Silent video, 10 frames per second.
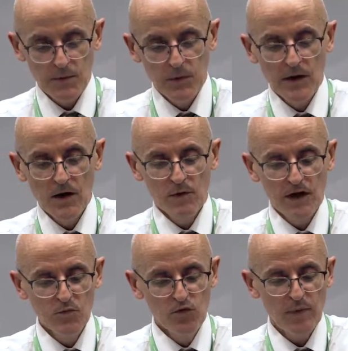When
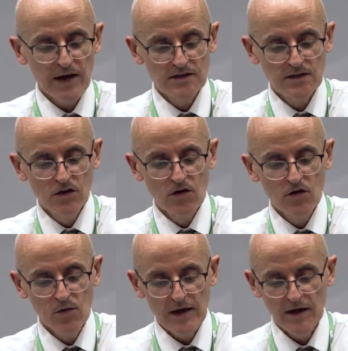I moved back to
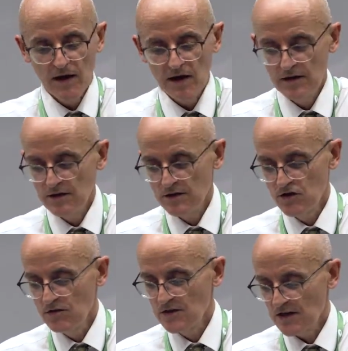Galway, I had
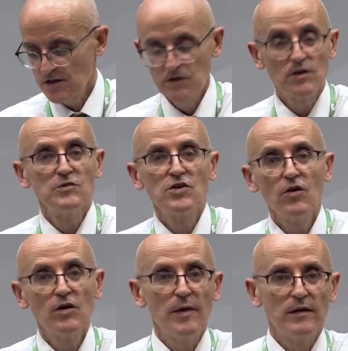students asking me to come and
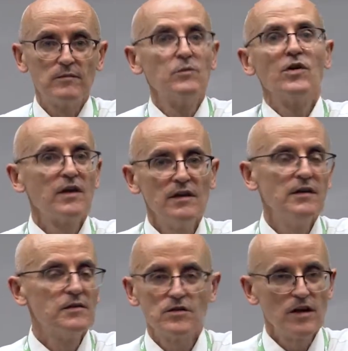talk about working
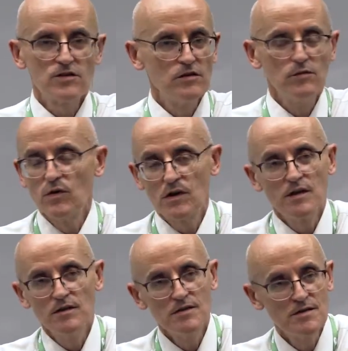in
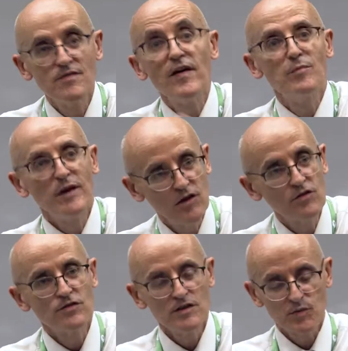developing
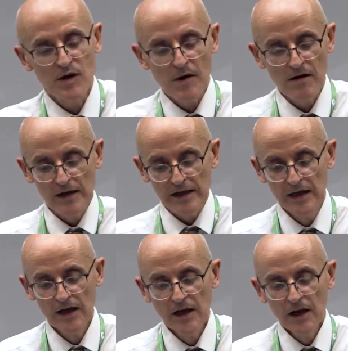countries primarily.
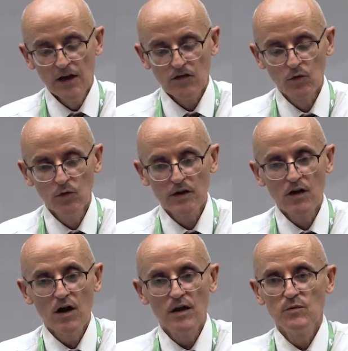So with a
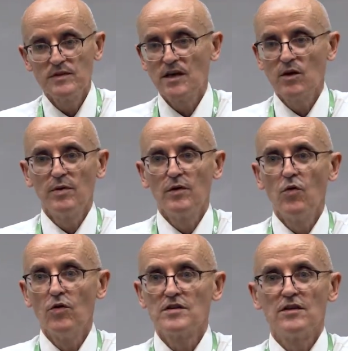colleague, we set up a
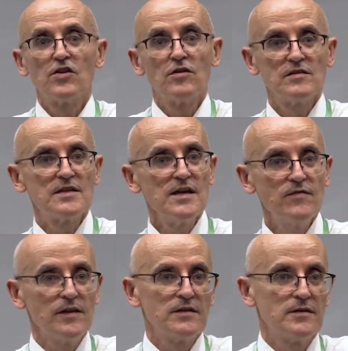course on Thursday
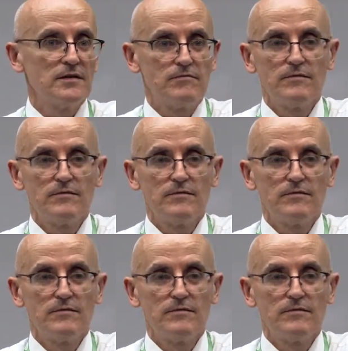evenings at